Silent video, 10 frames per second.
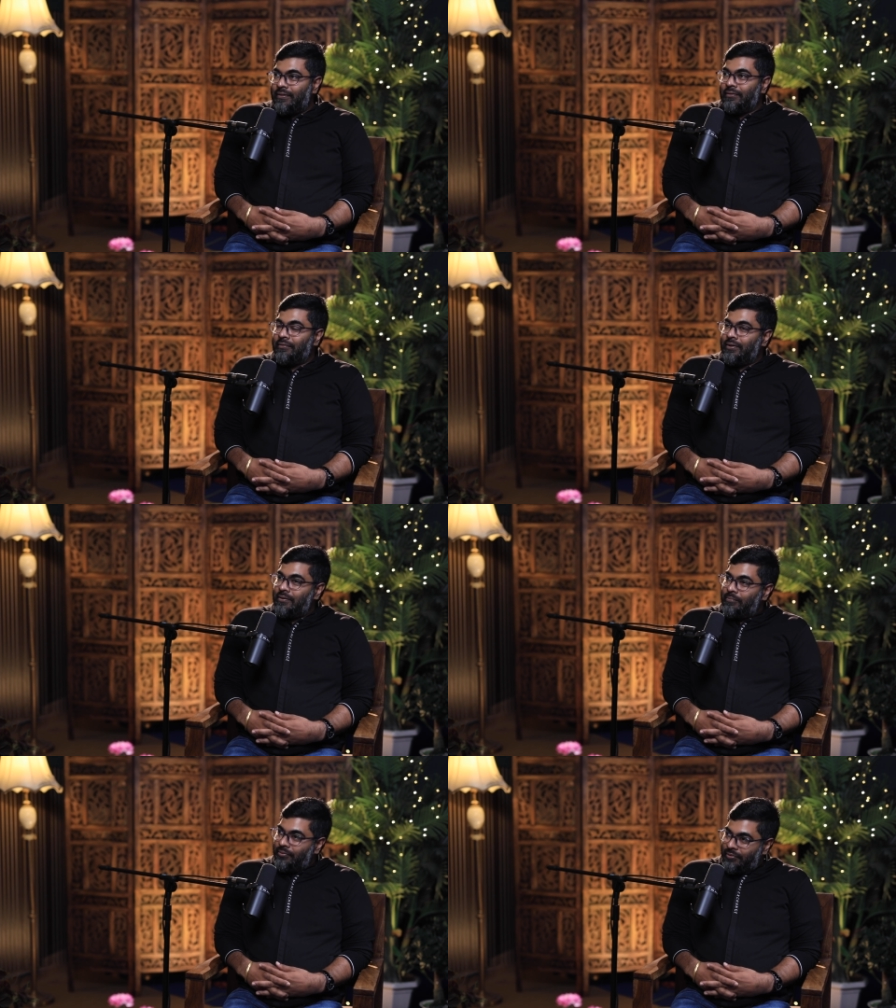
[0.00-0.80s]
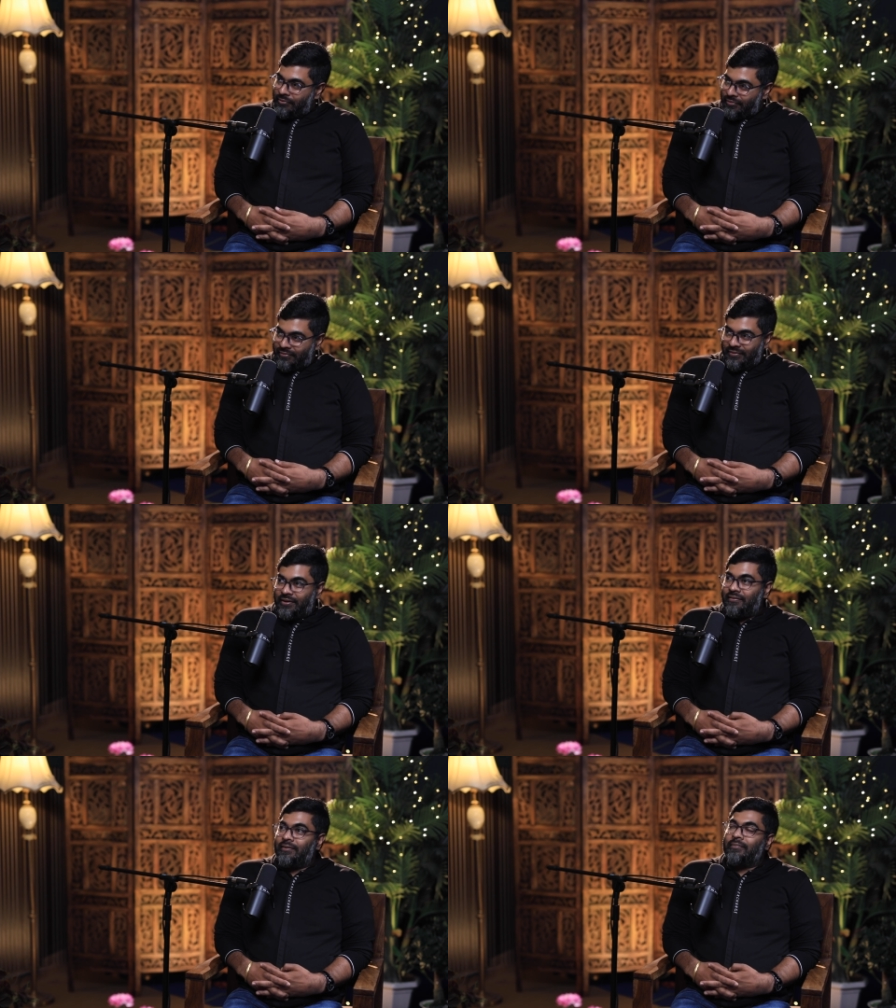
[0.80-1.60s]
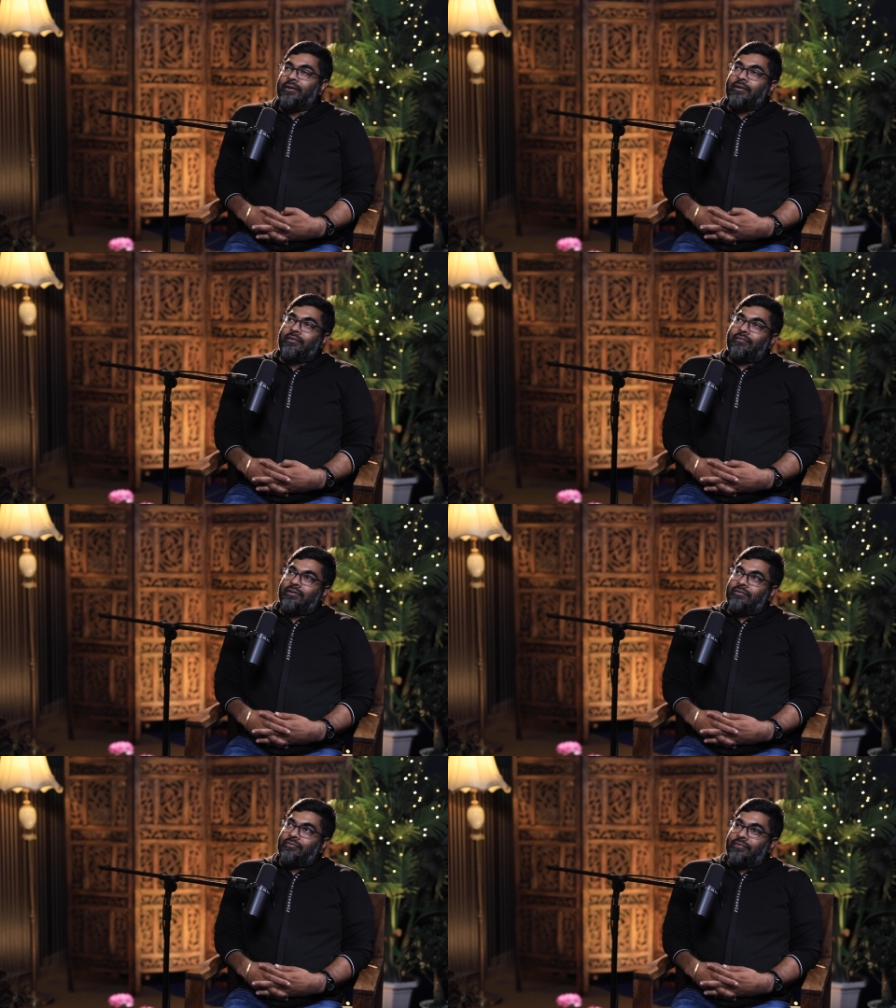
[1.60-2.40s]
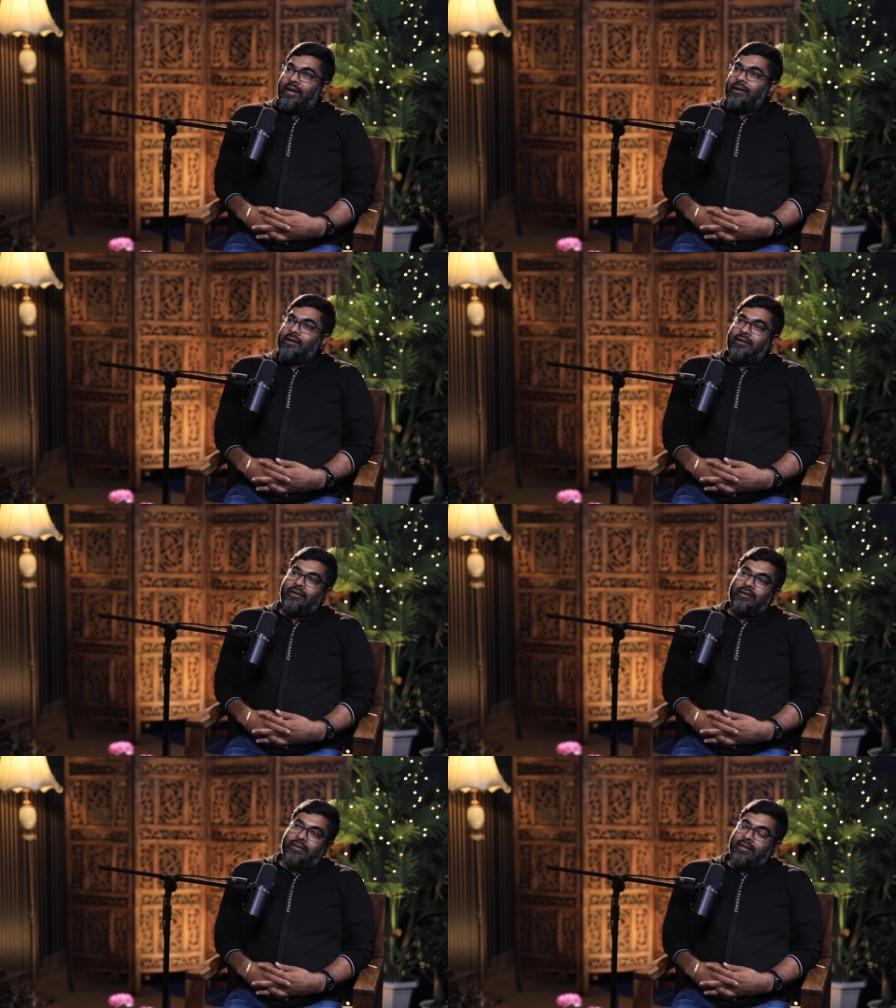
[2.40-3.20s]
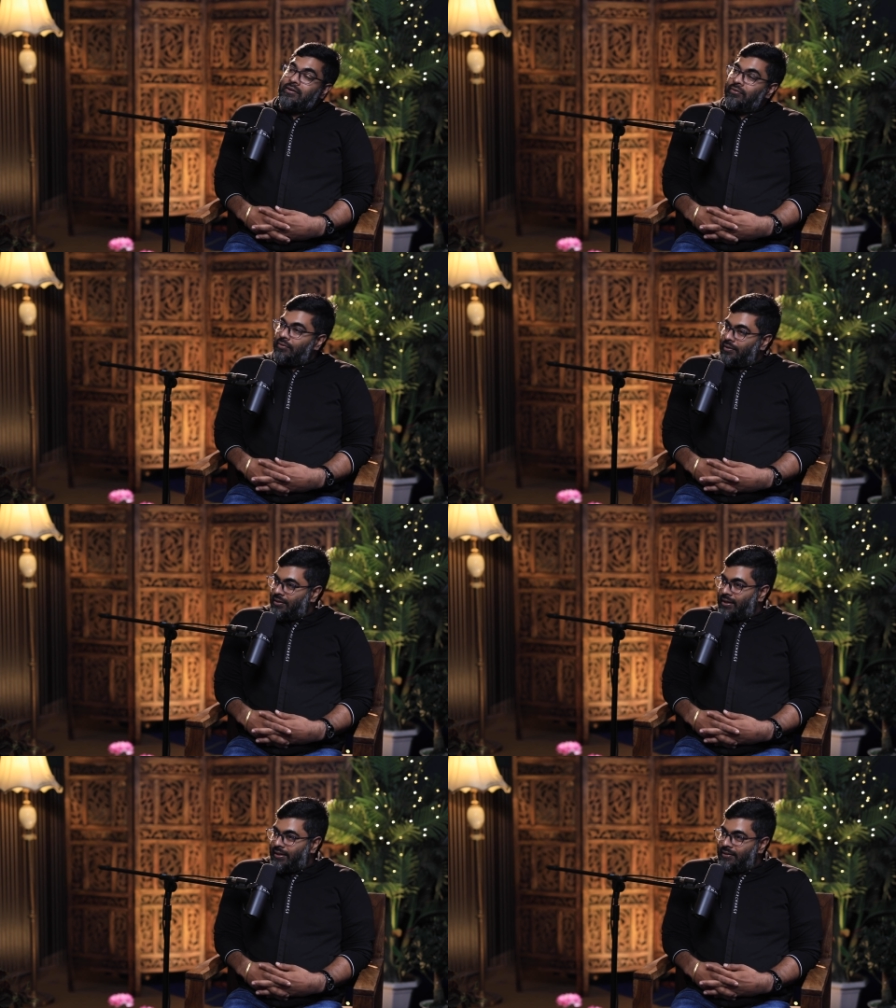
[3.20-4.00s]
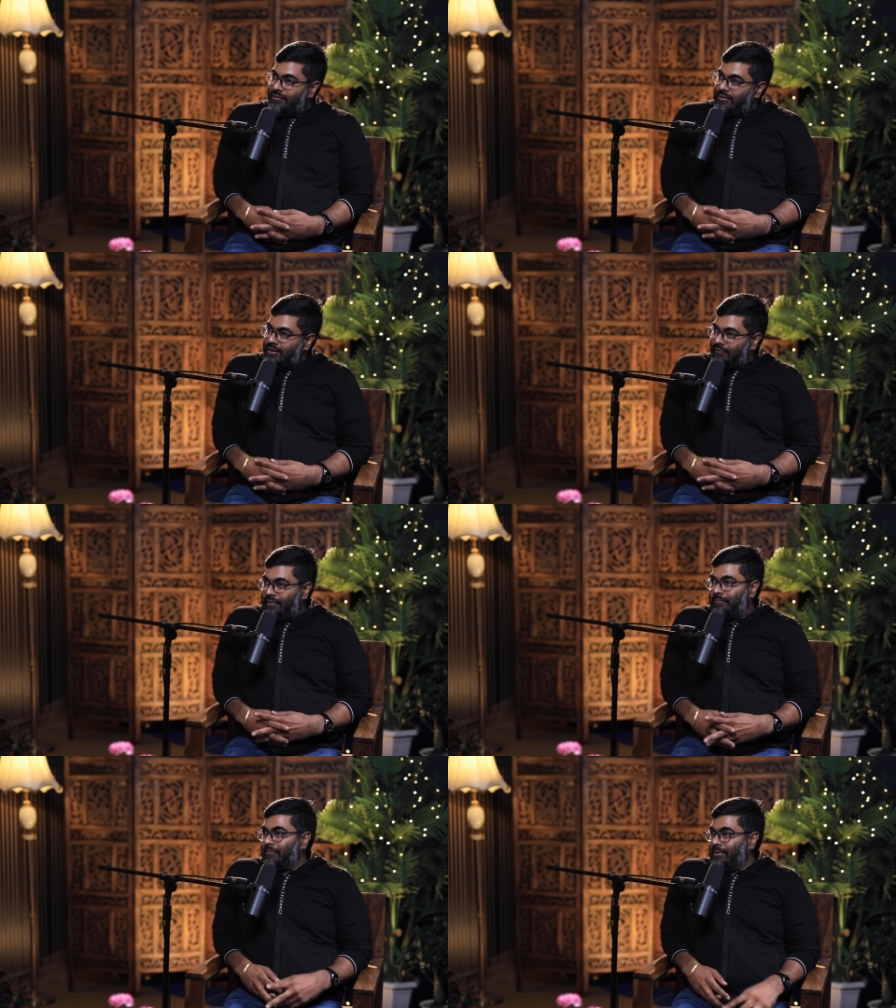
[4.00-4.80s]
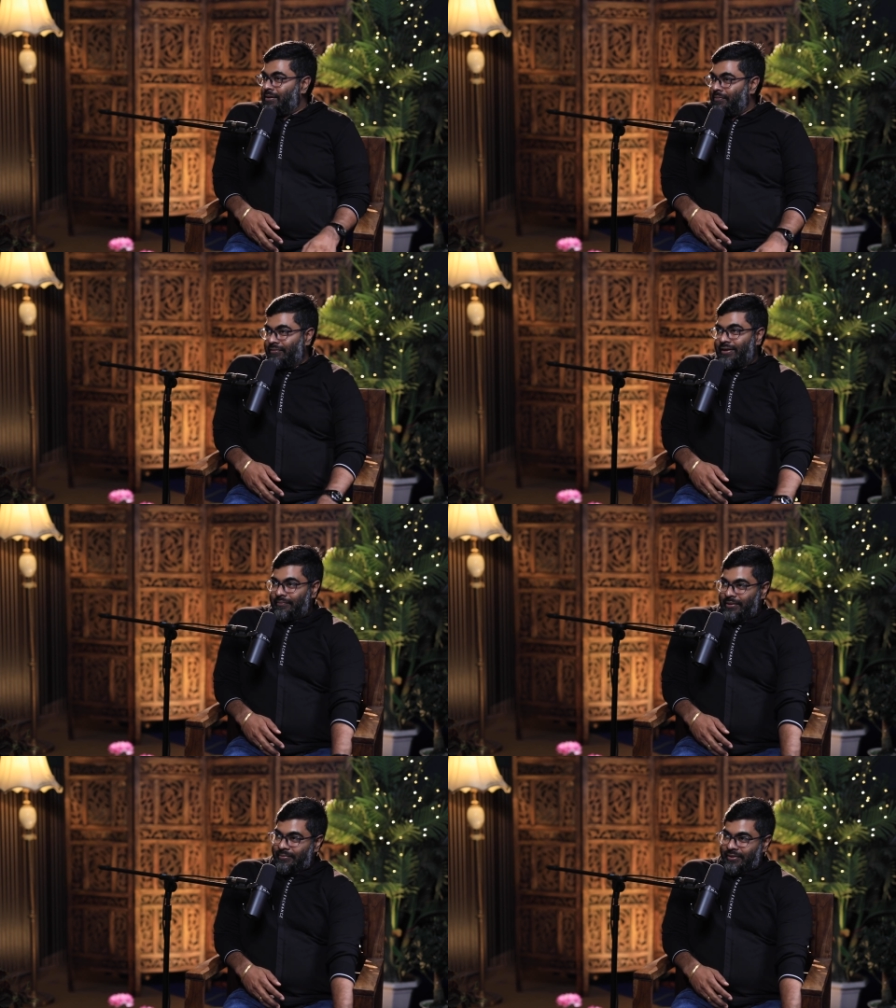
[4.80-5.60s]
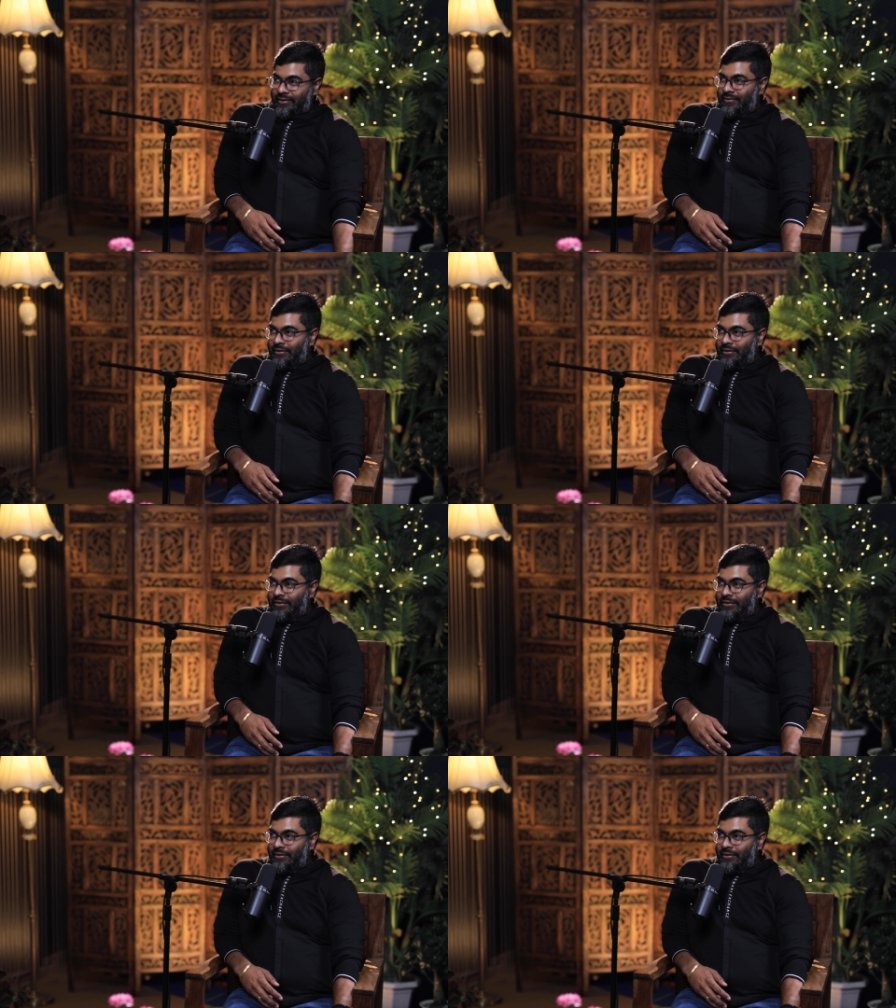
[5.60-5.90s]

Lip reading: So it's a proof of concept. Once you validate it, then you go and get into the MVP, minimal viable product.